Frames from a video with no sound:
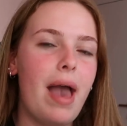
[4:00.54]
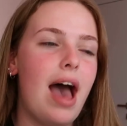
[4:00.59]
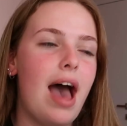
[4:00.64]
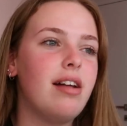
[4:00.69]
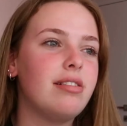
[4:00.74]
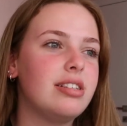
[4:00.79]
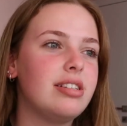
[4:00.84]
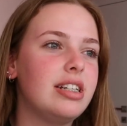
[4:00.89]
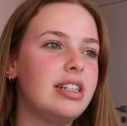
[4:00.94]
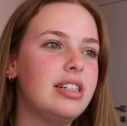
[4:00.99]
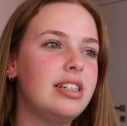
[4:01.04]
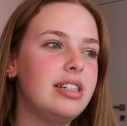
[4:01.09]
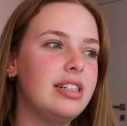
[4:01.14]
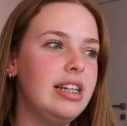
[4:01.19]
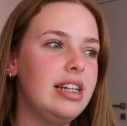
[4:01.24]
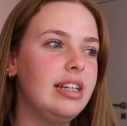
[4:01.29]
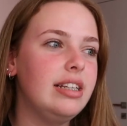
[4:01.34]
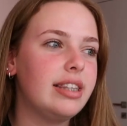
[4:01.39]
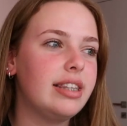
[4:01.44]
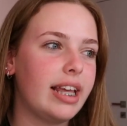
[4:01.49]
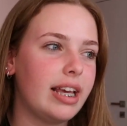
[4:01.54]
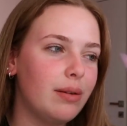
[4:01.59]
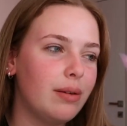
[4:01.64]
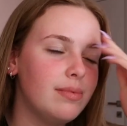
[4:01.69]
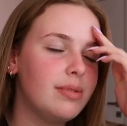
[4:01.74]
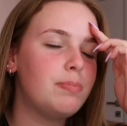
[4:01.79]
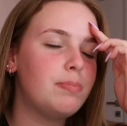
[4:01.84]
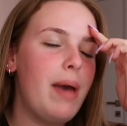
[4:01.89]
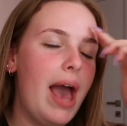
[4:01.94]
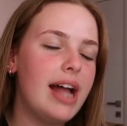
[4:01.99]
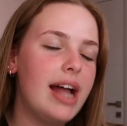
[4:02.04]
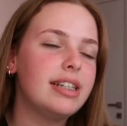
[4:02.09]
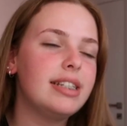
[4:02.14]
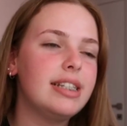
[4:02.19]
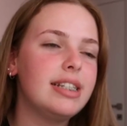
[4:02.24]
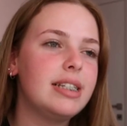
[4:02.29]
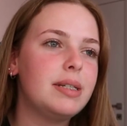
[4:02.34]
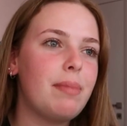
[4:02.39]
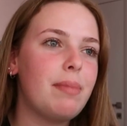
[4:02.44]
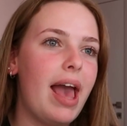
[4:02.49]
pounded, like it was pounded
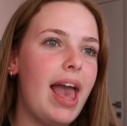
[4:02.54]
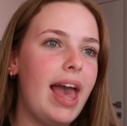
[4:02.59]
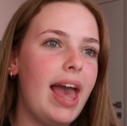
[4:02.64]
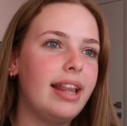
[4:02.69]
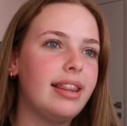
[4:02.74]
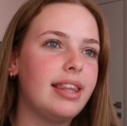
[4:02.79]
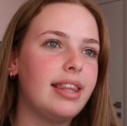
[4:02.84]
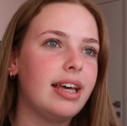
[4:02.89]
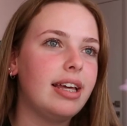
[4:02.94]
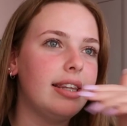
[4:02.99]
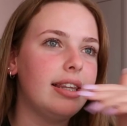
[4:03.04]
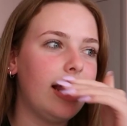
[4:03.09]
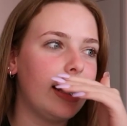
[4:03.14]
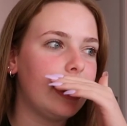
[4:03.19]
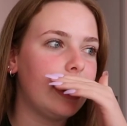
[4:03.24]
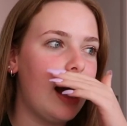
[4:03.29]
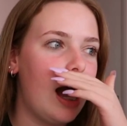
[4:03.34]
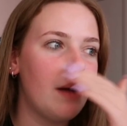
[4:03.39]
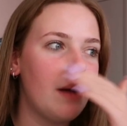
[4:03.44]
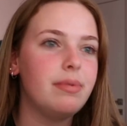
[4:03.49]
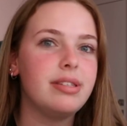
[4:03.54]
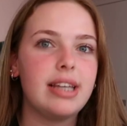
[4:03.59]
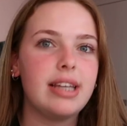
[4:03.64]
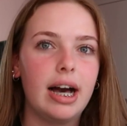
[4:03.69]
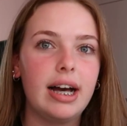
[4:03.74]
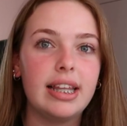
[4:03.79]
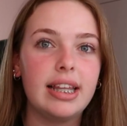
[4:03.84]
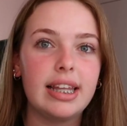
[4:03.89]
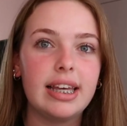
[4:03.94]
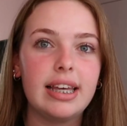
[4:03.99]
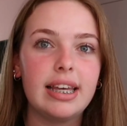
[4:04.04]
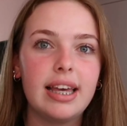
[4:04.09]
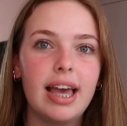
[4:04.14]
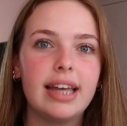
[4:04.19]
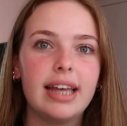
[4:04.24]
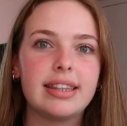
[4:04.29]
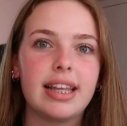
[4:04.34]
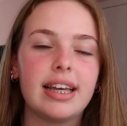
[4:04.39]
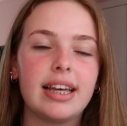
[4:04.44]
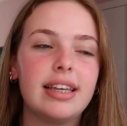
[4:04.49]
into my head that like I was ugly,
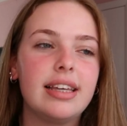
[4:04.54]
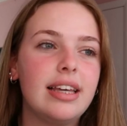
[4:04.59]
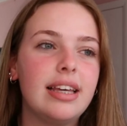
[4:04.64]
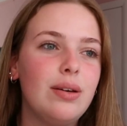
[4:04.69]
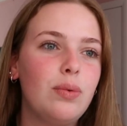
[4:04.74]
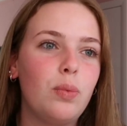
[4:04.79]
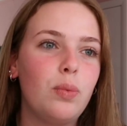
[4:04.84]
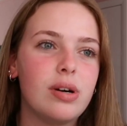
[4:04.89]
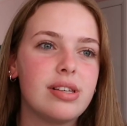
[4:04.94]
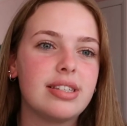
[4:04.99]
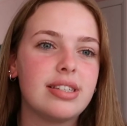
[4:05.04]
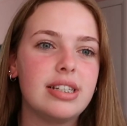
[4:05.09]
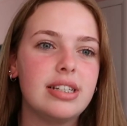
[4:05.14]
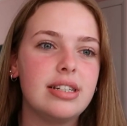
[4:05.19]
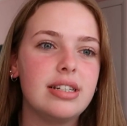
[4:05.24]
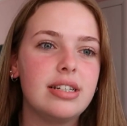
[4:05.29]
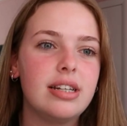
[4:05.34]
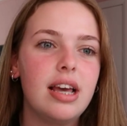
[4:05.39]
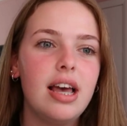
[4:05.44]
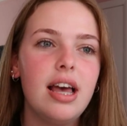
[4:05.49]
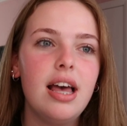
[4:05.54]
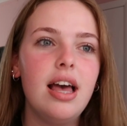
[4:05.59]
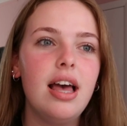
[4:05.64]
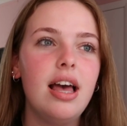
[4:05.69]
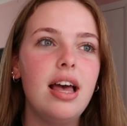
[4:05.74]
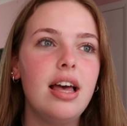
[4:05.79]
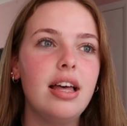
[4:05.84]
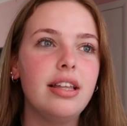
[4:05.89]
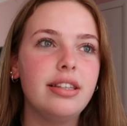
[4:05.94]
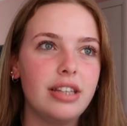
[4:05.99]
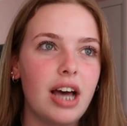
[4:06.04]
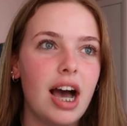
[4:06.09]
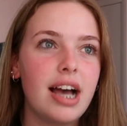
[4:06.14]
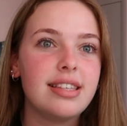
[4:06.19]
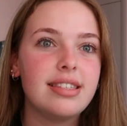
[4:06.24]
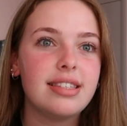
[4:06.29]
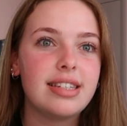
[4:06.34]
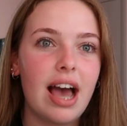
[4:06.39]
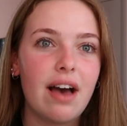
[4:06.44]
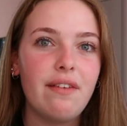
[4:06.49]
and like it wasn't
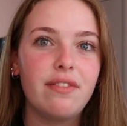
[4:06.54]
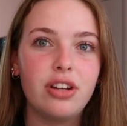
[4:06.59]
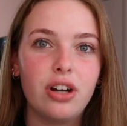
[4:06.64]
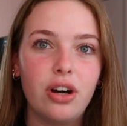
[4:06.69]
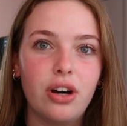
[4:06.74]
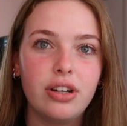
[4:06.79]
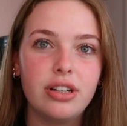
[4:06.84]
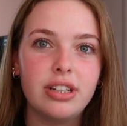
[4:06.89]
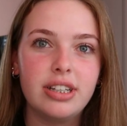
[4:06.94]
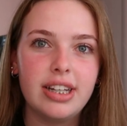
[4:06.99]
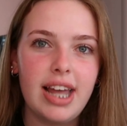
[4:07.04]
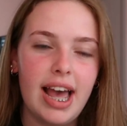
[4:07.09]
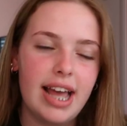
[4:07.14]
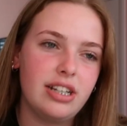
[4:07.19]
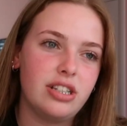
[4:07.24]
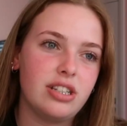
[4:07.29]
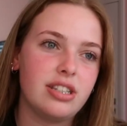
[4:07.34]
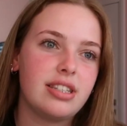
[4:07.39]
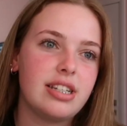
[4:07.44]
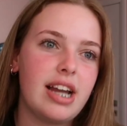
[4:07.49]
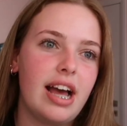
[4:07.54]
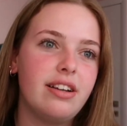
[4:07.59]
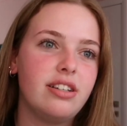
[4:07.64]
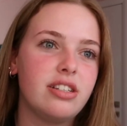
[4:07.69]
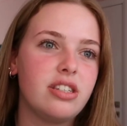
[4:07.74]
nice to have it on, and I